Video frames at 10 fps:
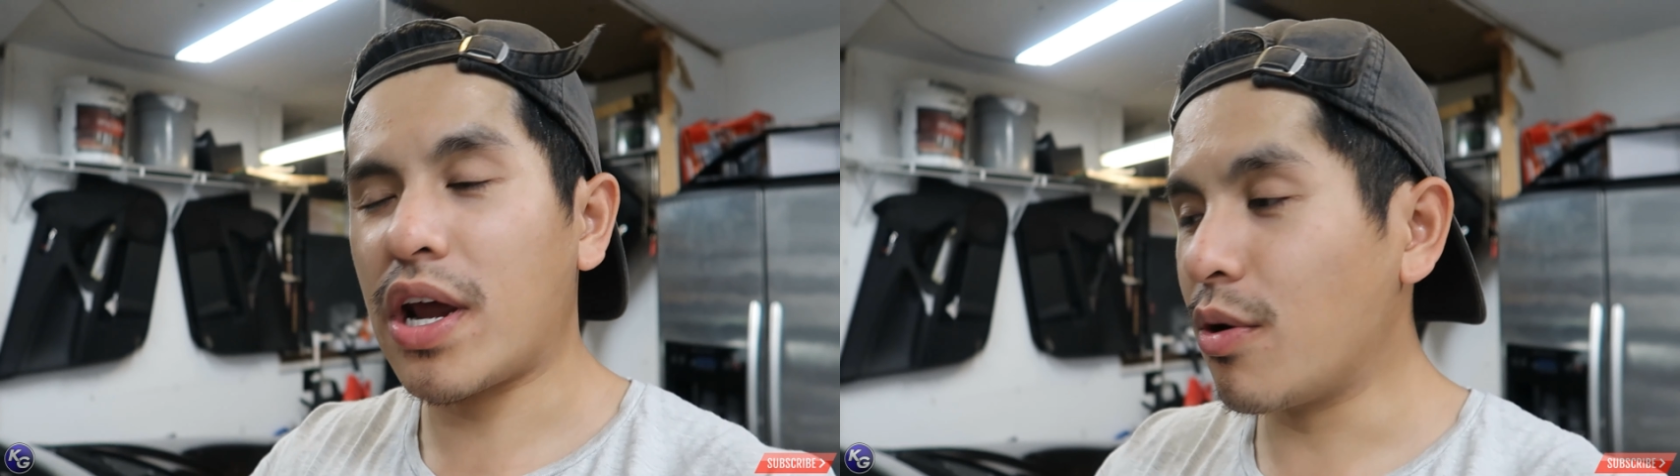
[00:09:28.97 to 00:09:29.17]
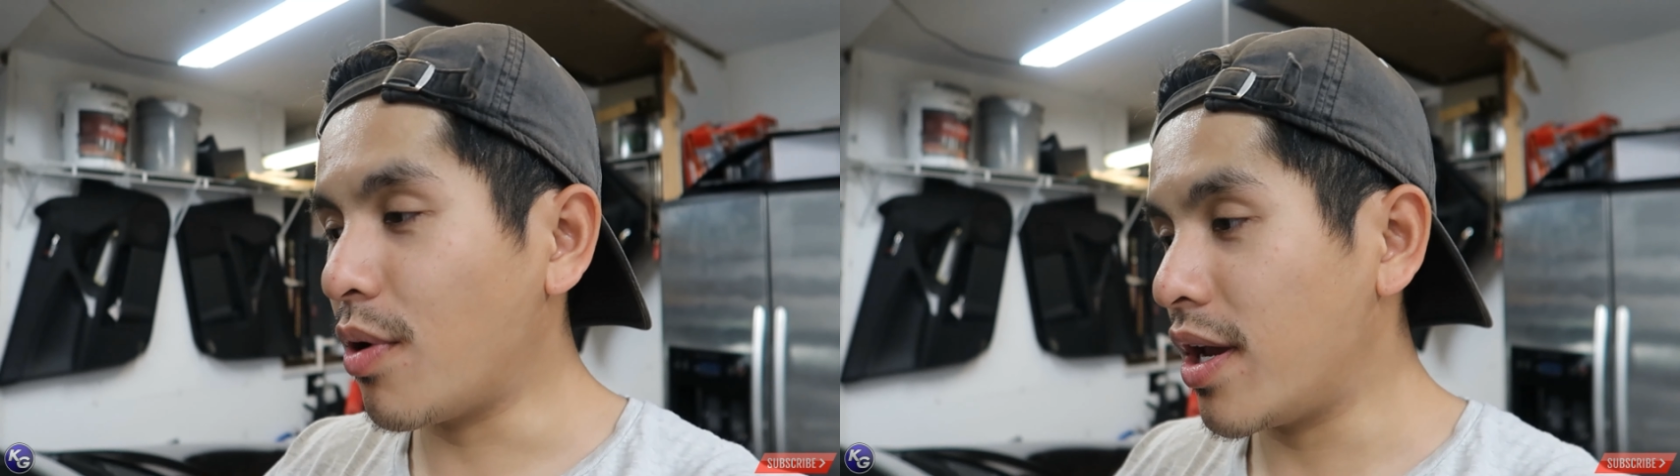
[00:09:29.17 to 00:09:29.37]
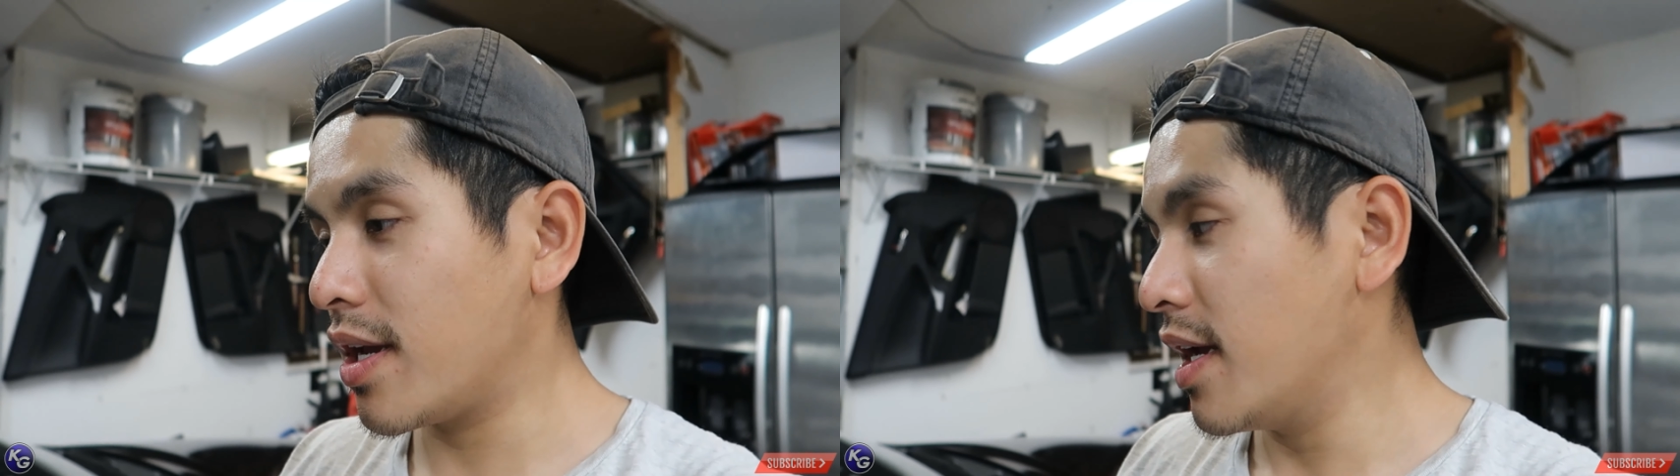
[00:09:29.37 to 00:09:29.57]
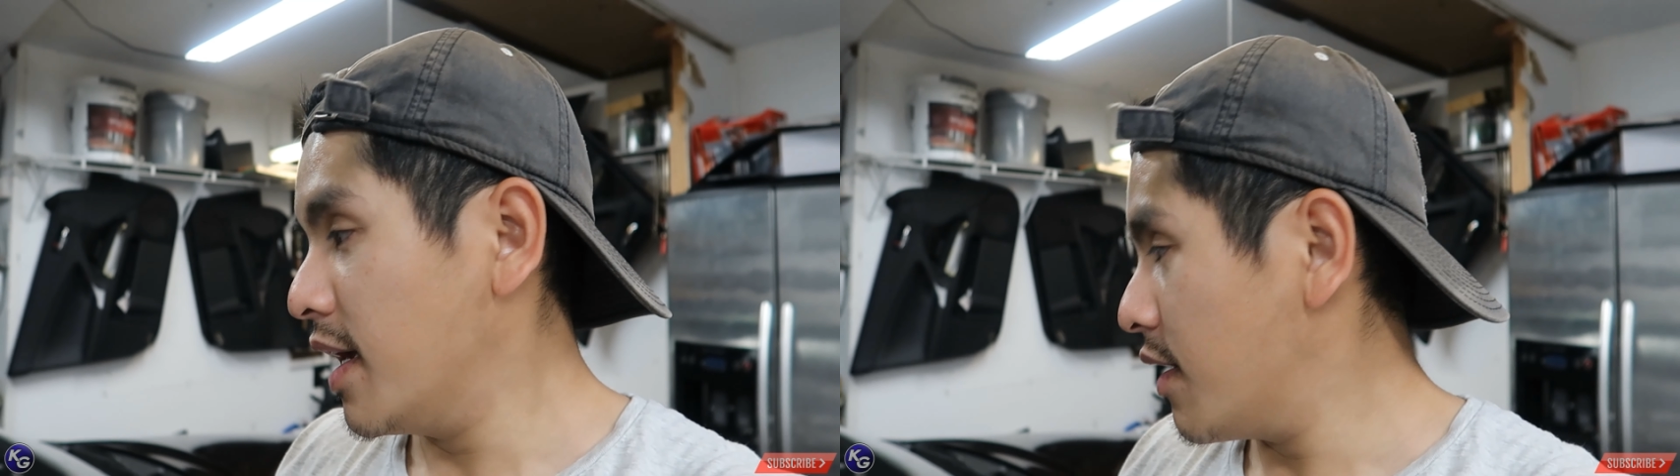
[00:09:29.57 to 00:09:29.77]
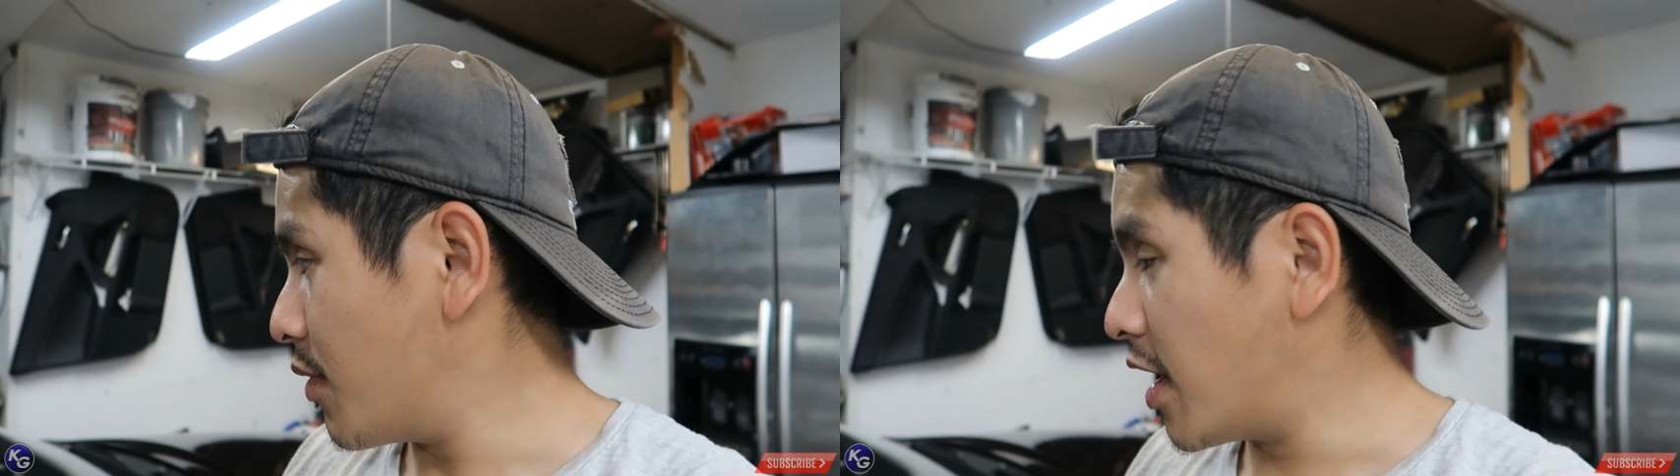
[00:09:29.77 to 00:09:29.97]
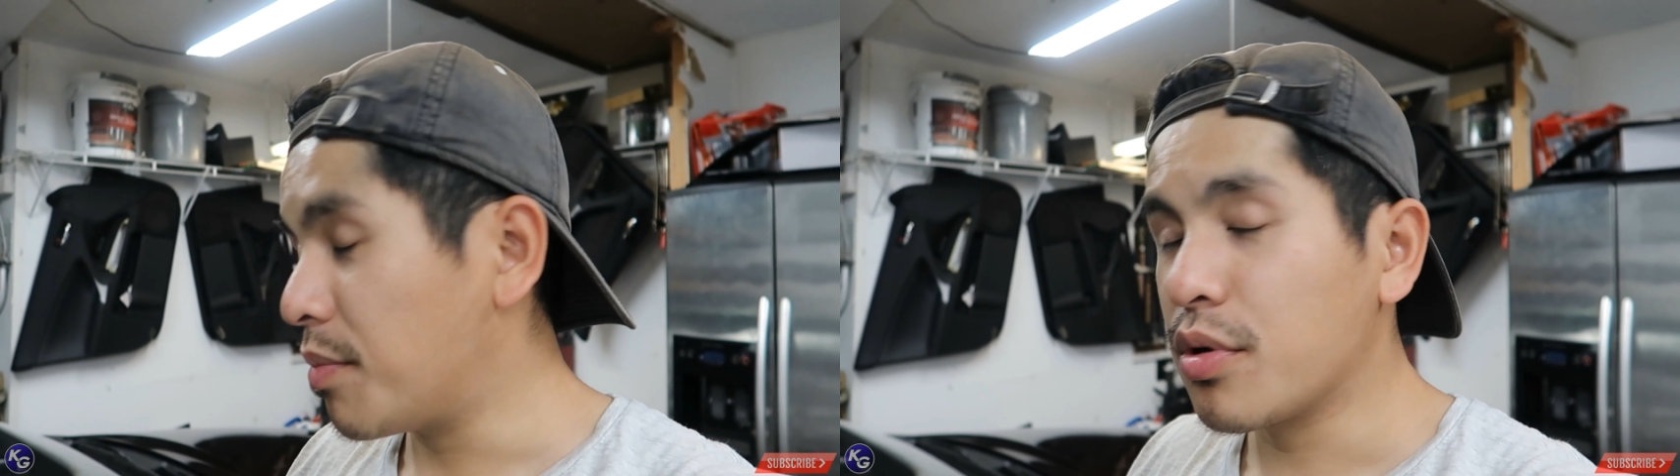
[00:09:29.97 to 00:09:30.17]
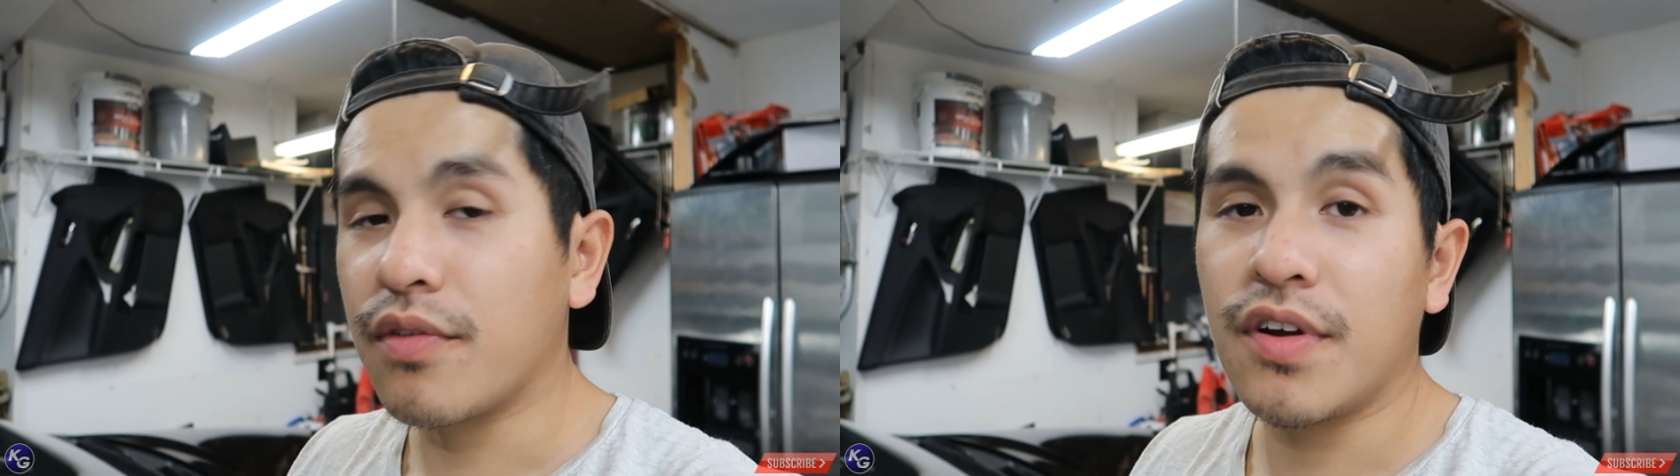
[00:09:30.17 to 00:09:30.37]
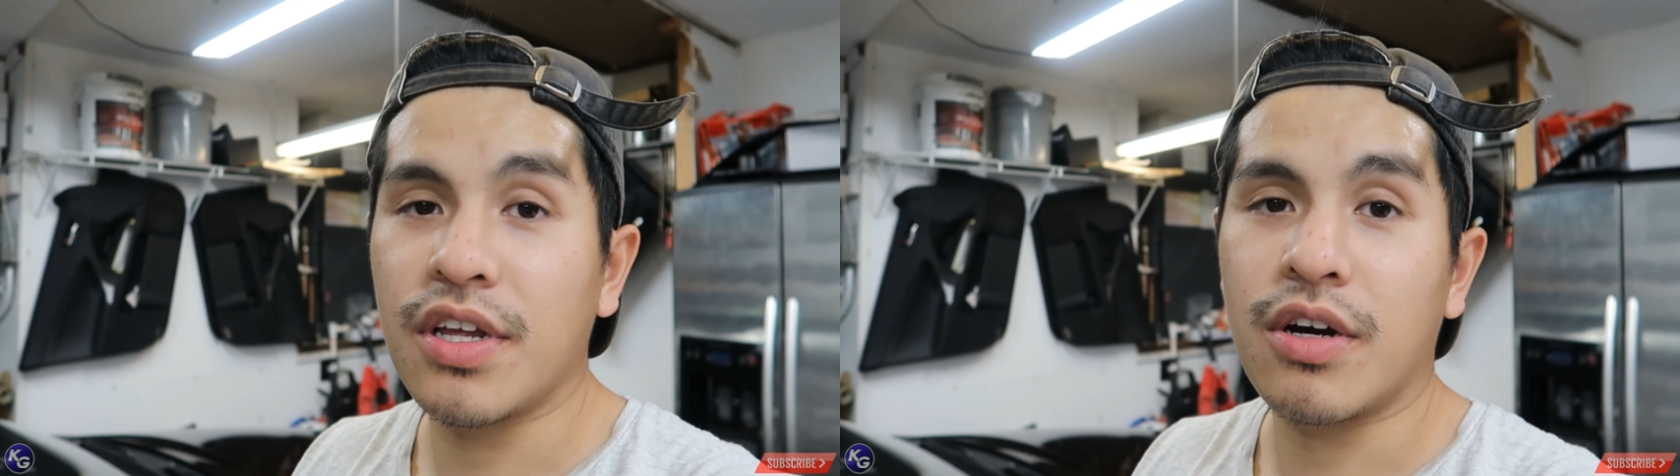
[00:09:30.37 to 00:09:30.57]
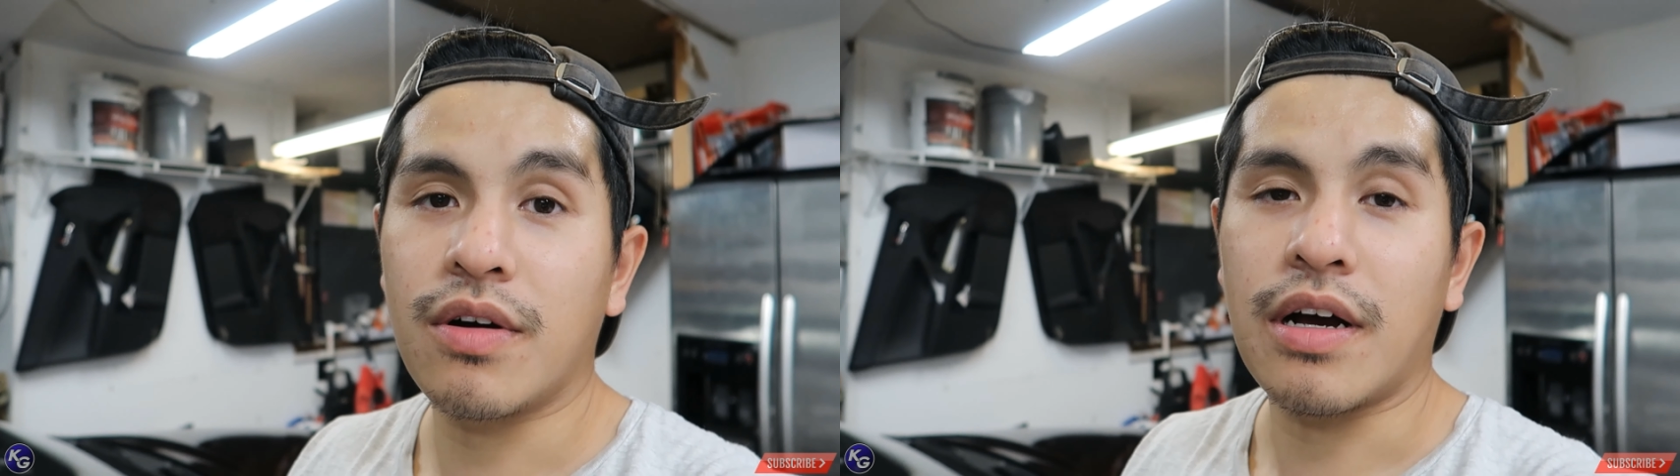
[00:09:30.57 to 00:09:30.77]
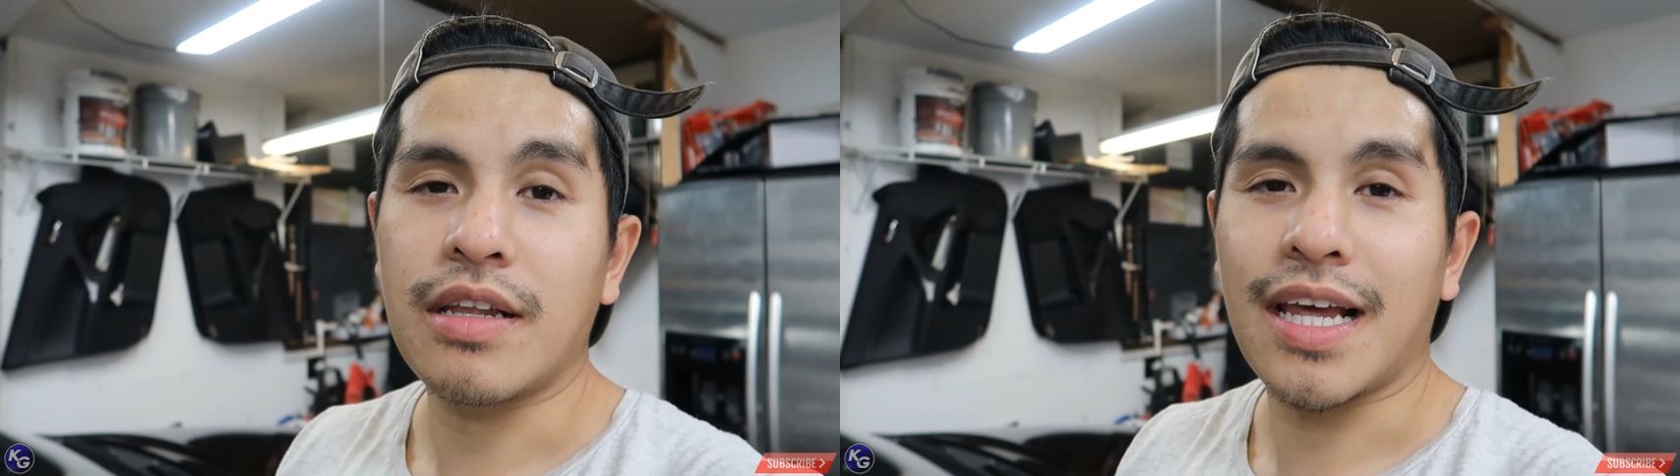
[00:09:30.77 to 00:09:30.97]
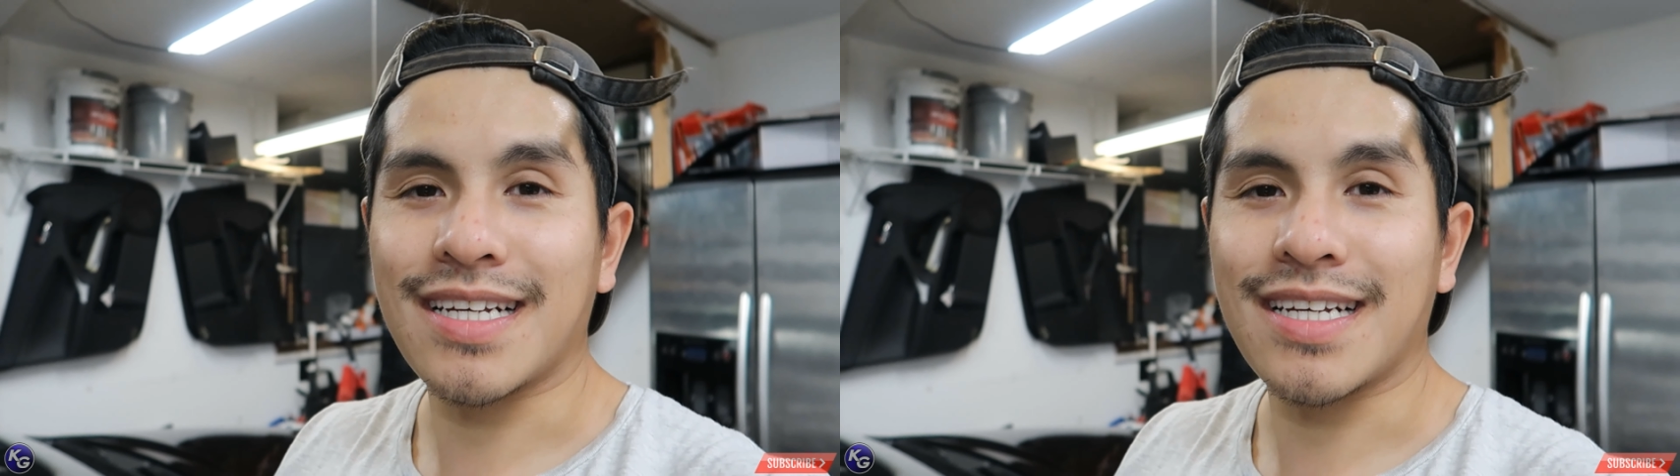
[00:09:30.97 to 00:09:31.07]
right away when I upload a video.